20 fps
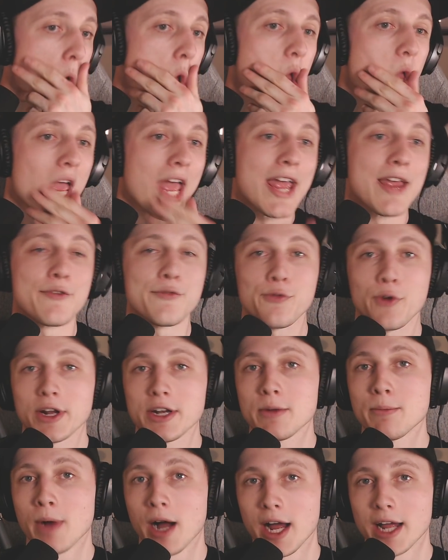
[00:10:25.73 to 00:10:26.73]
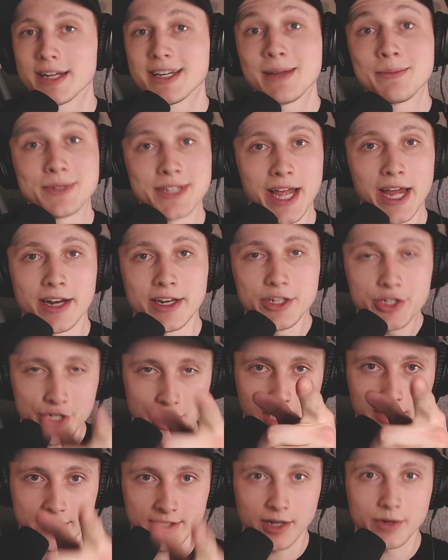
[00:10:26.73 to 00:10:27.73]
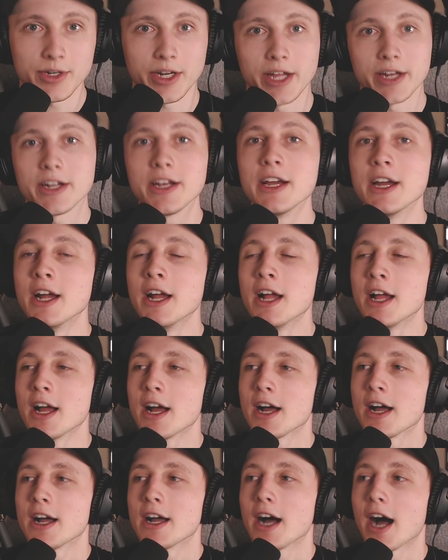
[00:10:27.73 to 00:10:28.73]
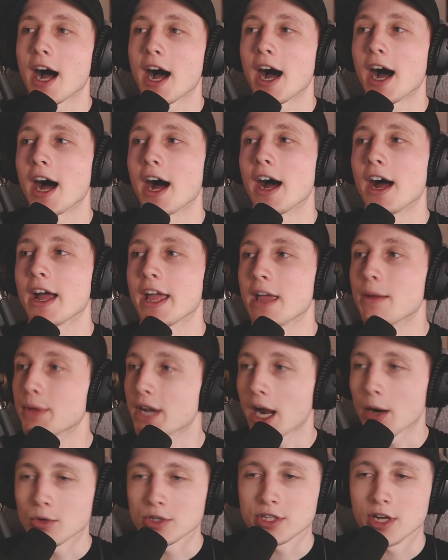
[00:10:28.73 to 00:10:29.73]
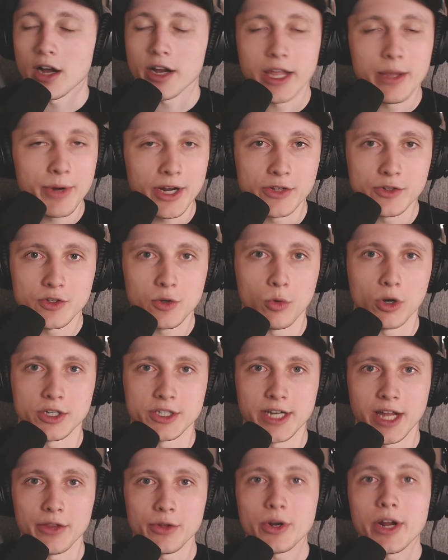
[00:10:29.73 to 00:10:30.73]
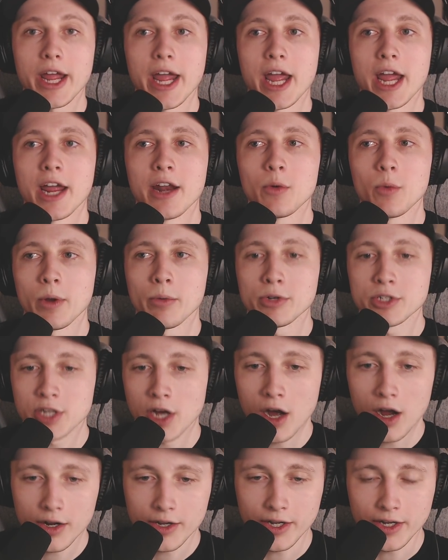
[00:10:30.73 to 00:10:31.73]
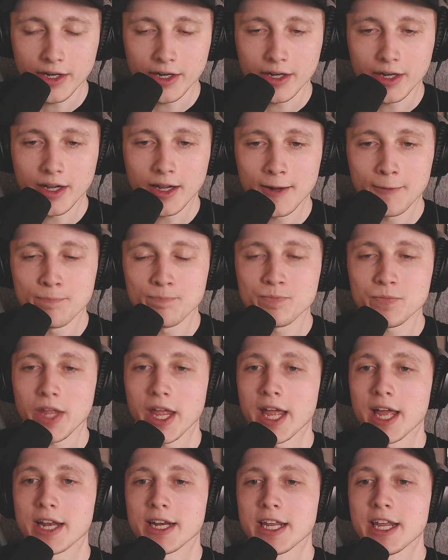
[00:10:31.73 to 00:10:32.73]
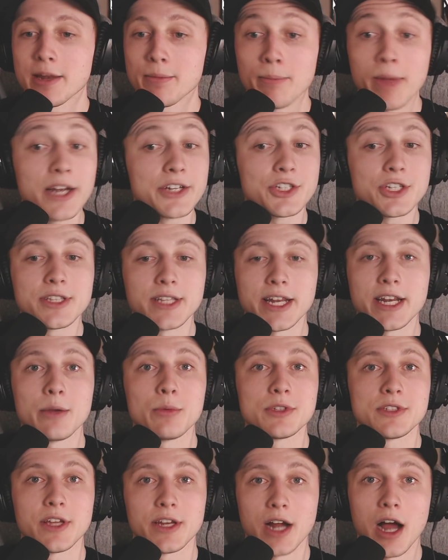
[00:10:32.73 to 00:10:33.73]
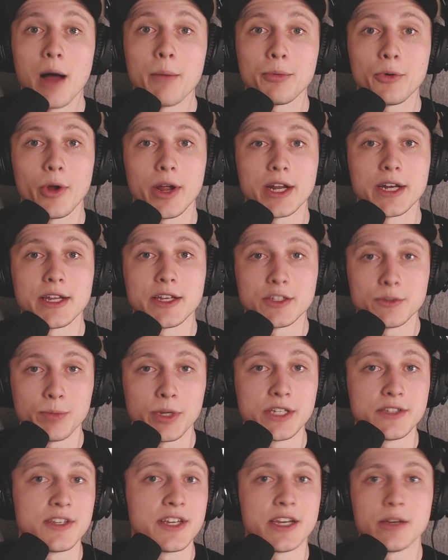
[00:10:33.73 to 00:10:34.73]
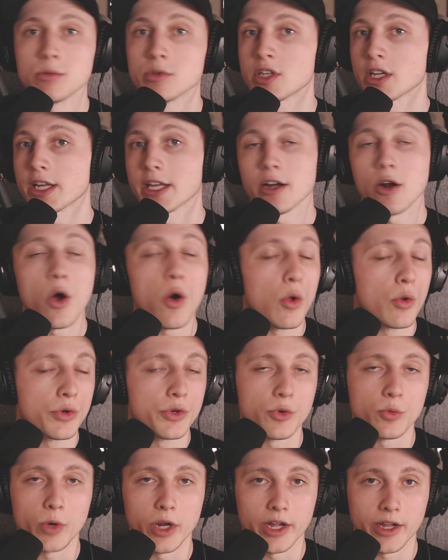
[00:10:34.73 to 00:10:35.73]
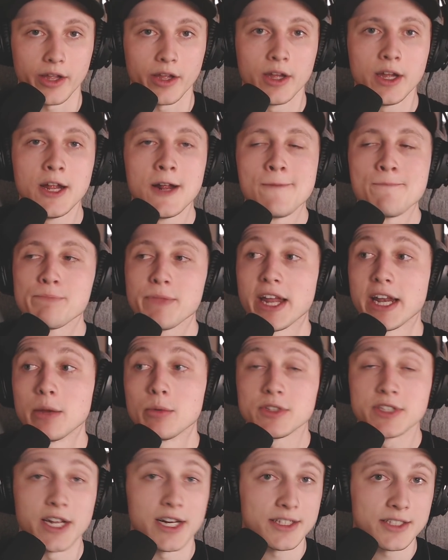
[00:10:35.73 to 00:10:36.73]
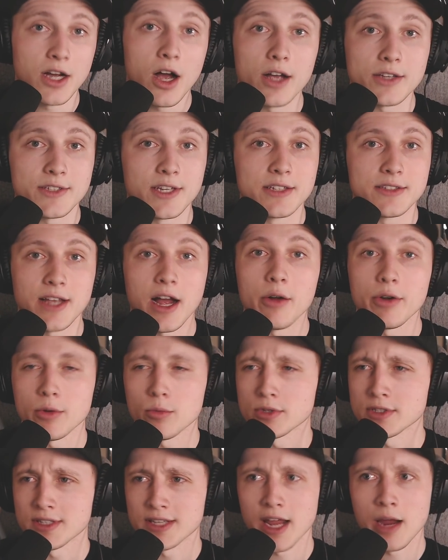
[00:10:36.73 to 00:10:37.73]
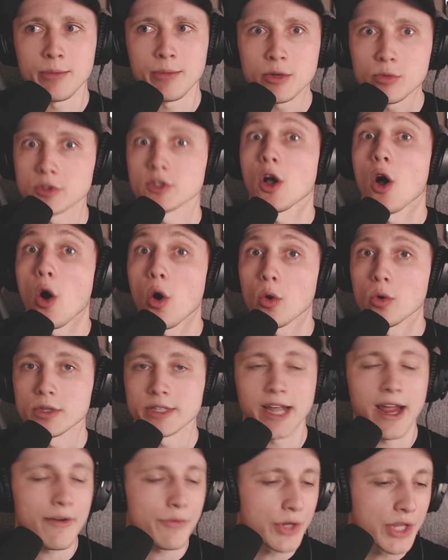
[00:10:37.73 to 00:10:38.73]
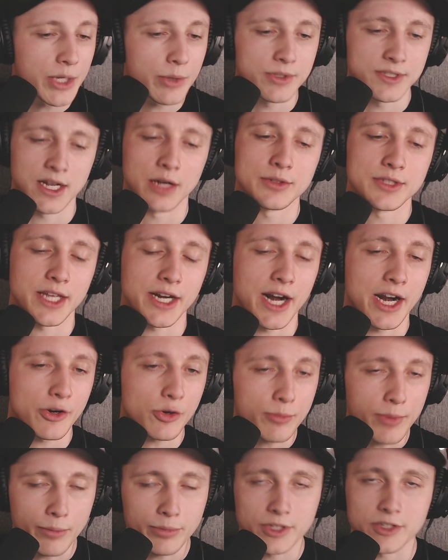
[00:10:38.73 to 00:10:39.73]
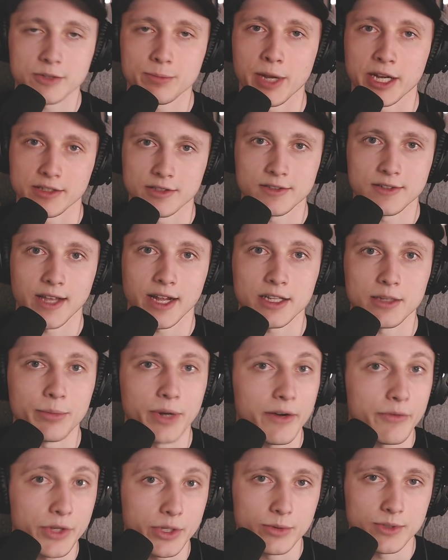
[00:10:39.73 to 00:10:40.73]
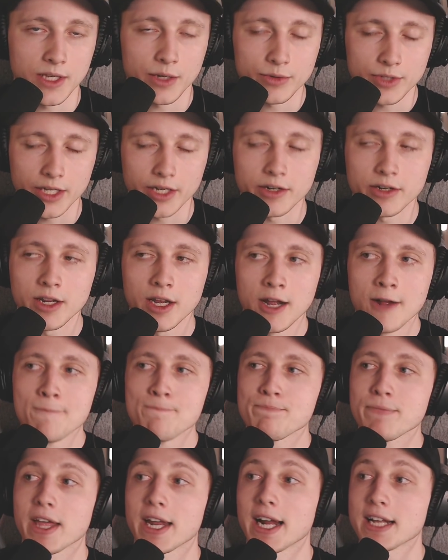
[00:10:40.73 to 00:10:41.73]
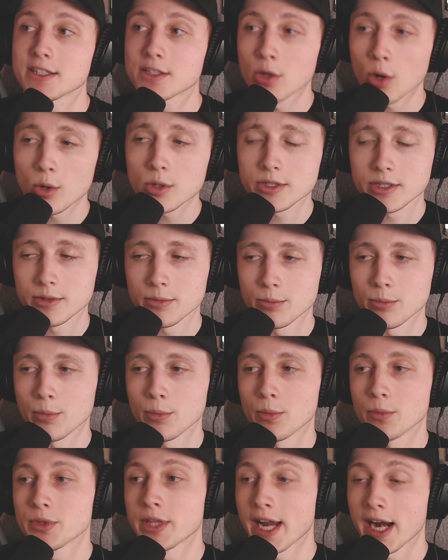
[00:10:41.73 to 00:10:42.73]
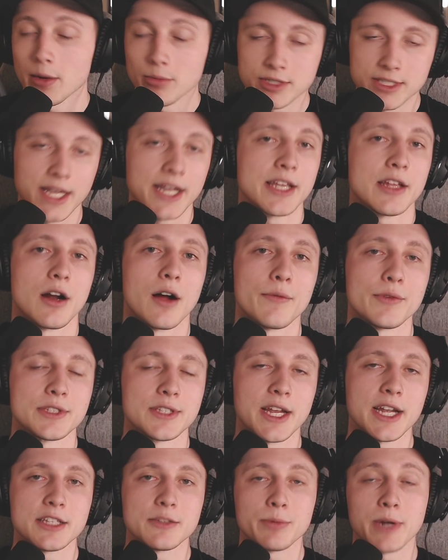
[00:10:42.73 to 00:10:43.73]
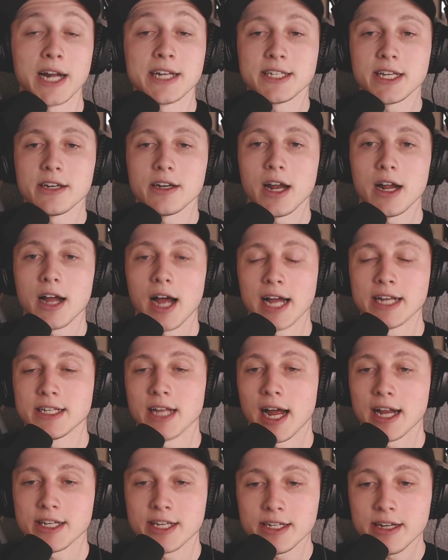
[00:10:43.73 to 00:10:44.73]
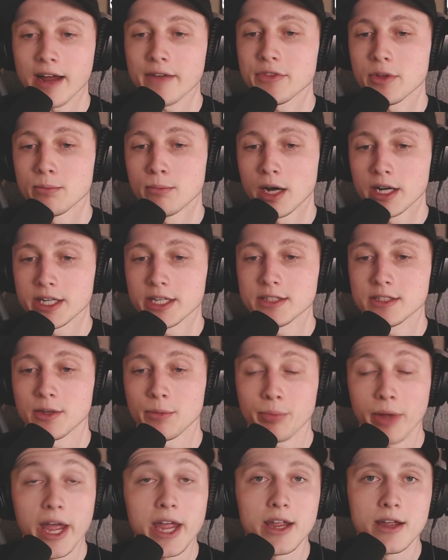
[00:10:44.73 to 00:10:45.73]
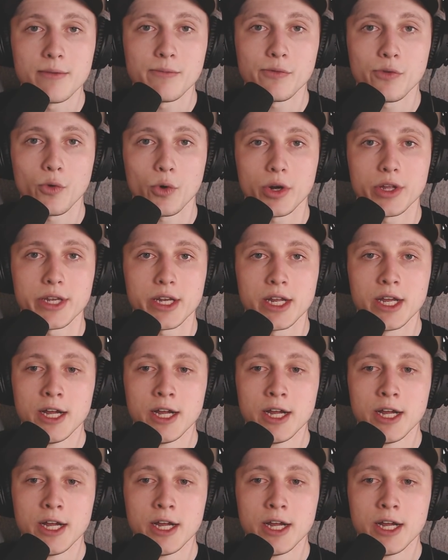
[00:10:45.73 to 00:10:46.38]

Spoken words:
a friend of mine named Danny, shouts out Danny, him and I were talking. Him and I used to work together, and we were talking, and he had mentioned that he was going to upgrade his PC. He was going to get a whole new rig, and he was going to toss his out. It was old. Everything was outdated. I don't remember the specs exactly, but everything was outdated. And I told him that I would take it off his hands, but I didn't have the money to pay him for it,